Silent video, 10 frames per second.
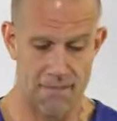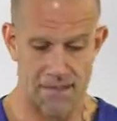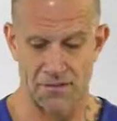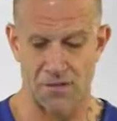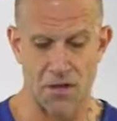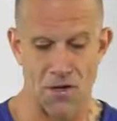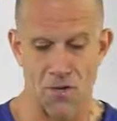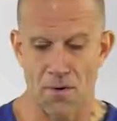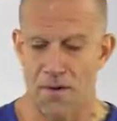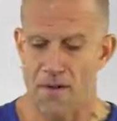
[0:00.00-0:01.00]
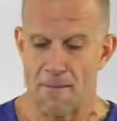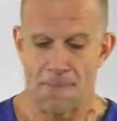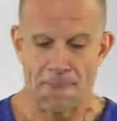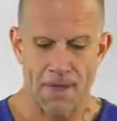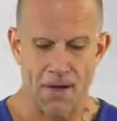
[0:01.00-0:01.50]
And so,
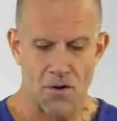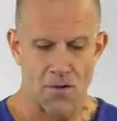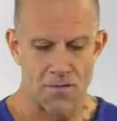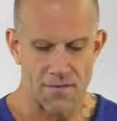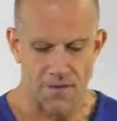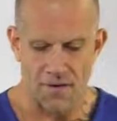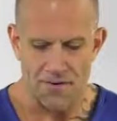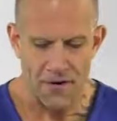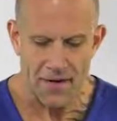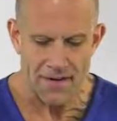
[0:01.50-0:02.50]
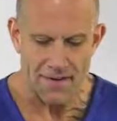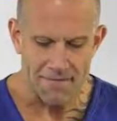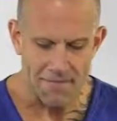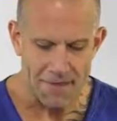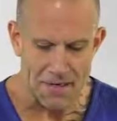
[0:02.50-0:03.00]
you know, there are very,
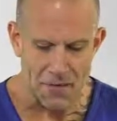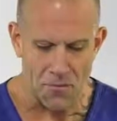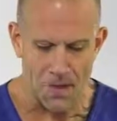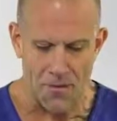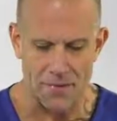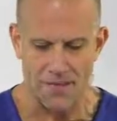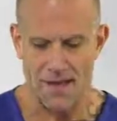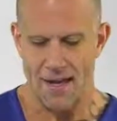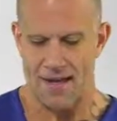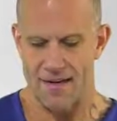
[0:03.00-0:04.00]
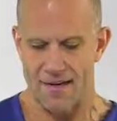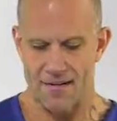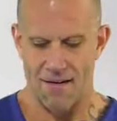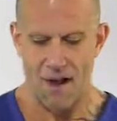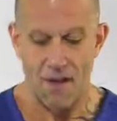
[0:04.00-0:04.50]
you know, what I would say
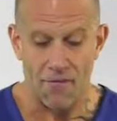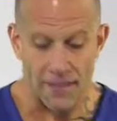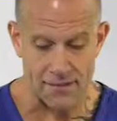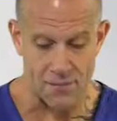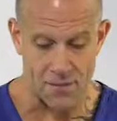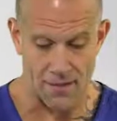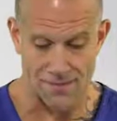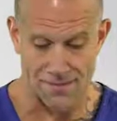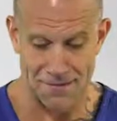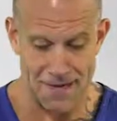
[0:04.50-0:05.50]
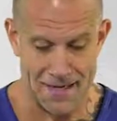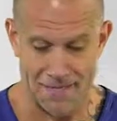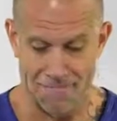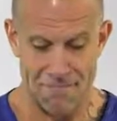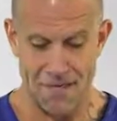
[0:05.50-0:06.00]
obvious ones like,
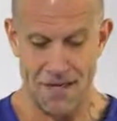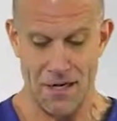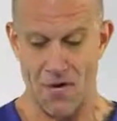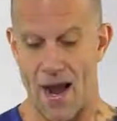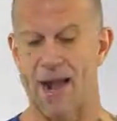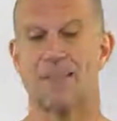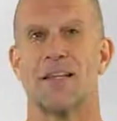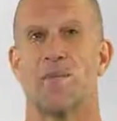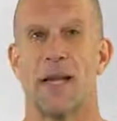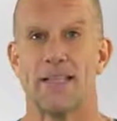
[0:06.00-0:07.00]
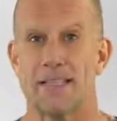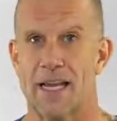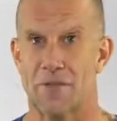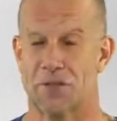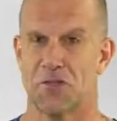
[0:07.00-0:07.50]
you know, acid base
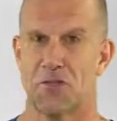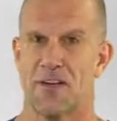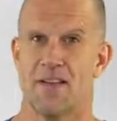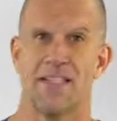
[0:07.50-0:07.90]
chemistry.